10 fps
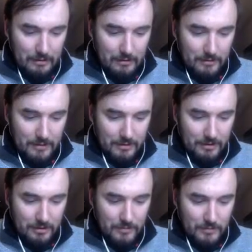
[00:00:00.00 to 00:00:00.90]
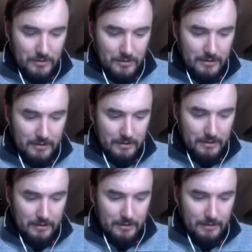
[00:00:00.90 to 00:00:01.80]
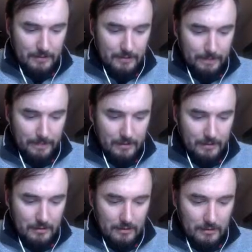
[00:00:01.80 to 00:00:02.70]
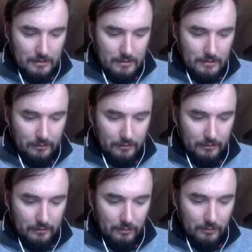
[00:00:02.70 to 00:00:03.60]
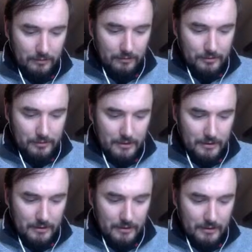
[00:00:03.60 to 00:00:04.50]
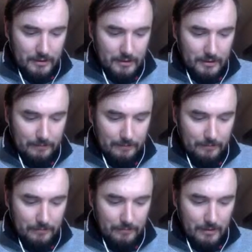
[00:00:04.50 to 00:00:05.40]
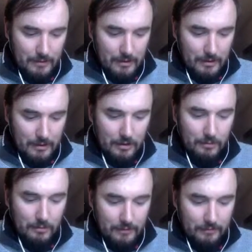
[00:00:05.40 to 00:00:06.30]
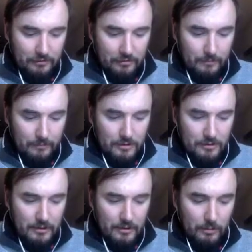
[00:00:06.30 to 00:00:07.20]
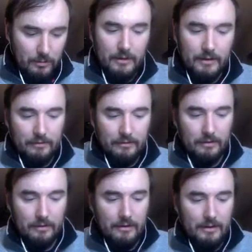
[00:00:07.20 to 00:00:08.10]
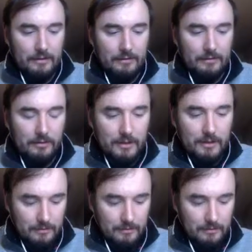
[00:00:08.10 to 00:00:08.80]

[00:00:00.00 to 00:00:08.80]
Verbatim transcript: We've got taupe shark. Let's see, weasel shark. You know what? Soupfin shark works. All right, let's do it.